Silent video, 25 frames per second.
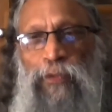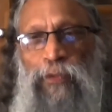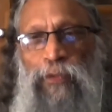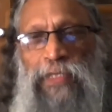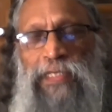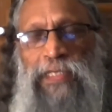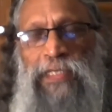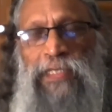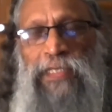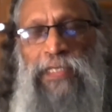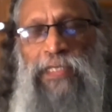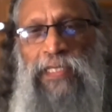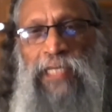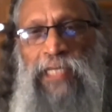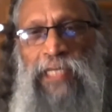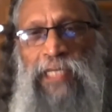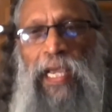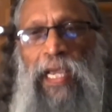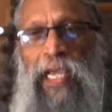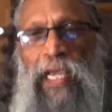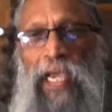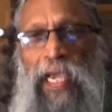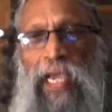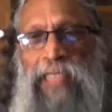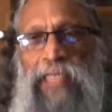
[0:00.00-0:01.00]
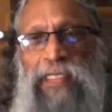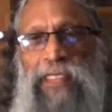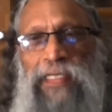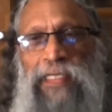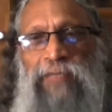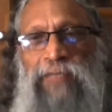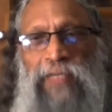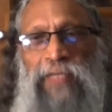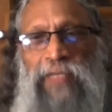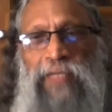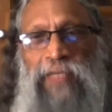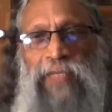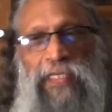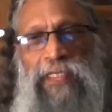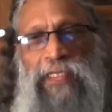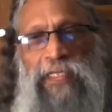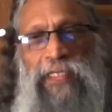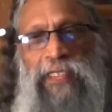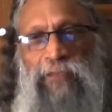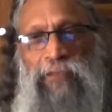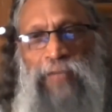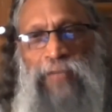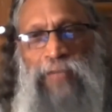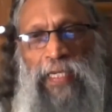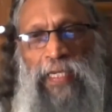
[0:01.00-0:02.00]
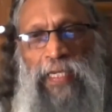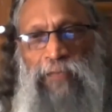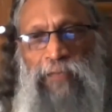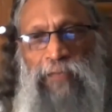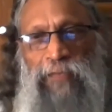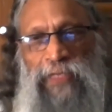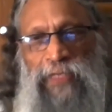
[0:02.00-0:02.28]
This is identification of prarabdha.